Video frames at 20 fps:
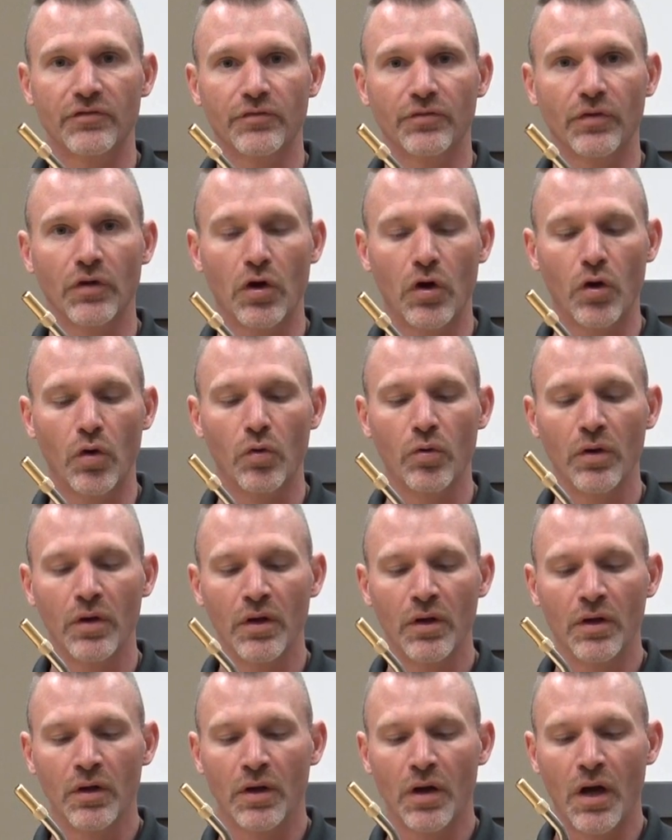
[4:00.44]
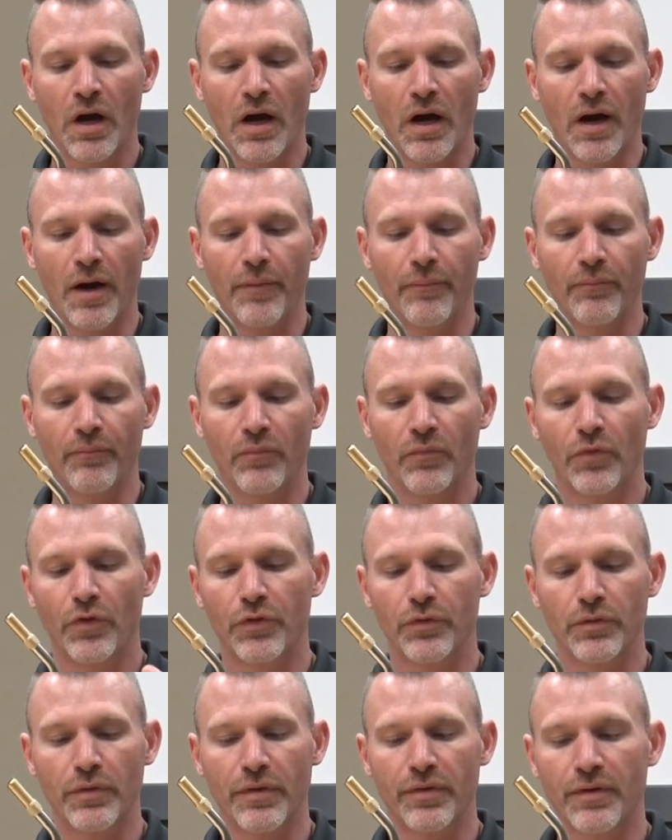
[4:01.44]
flow
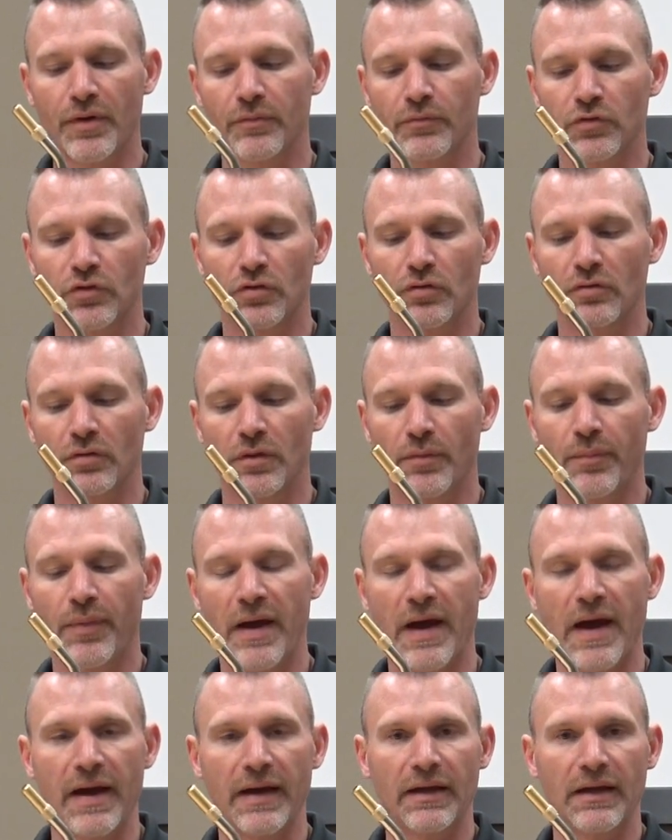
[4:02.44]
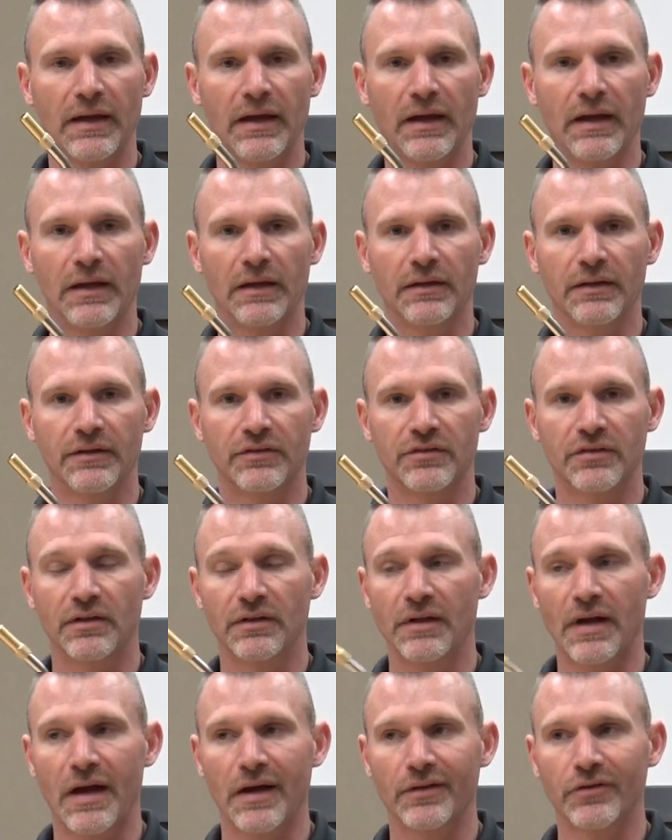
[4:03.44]
through the thumb screw in the back and this
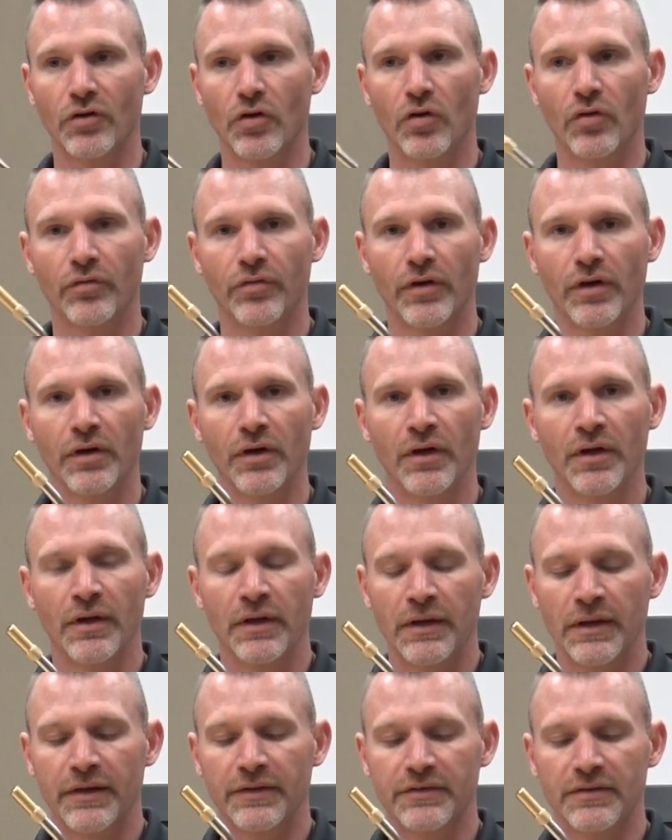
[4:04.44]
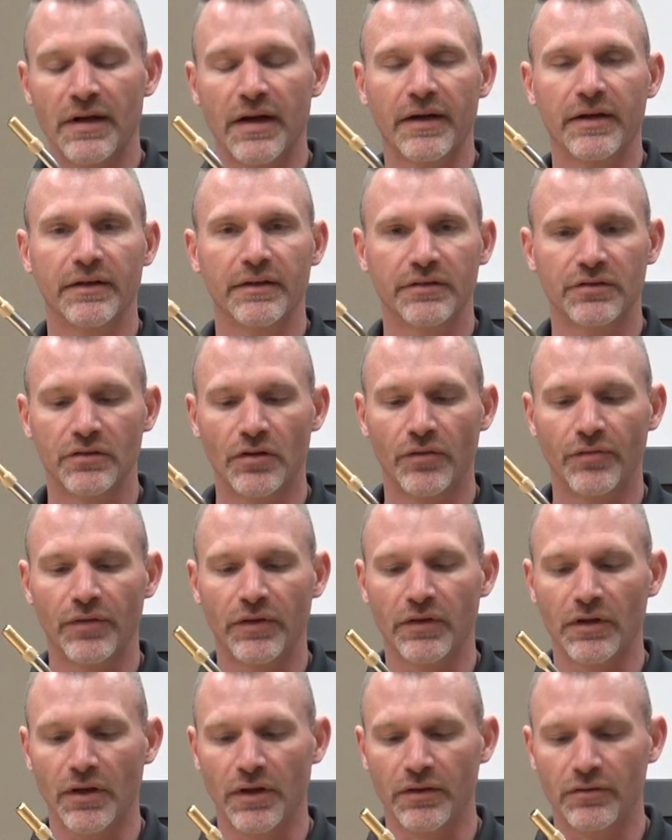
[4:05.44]
thing knocked over, it's not going to
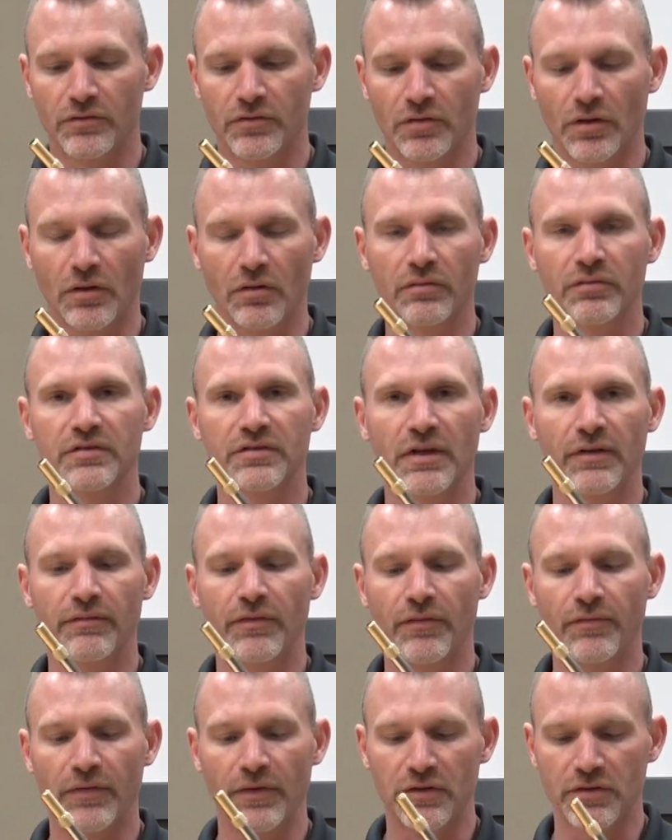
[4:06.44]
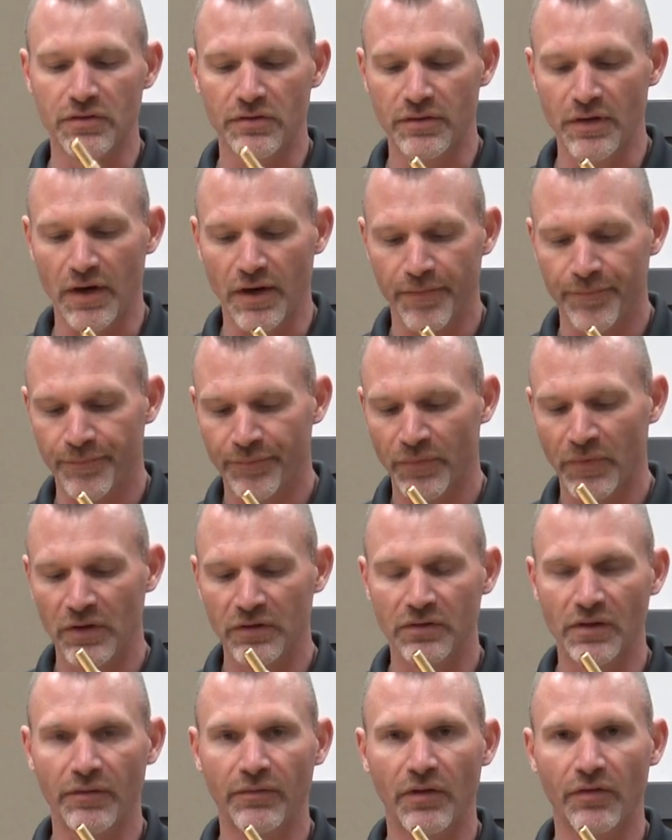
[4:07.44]
self-ignite. So safety feature there,
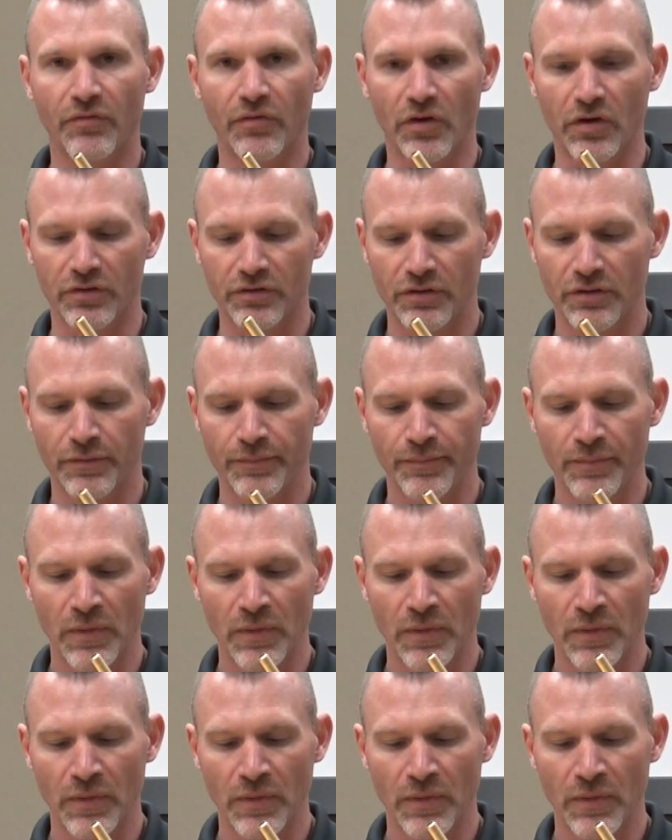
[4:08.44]
safety first.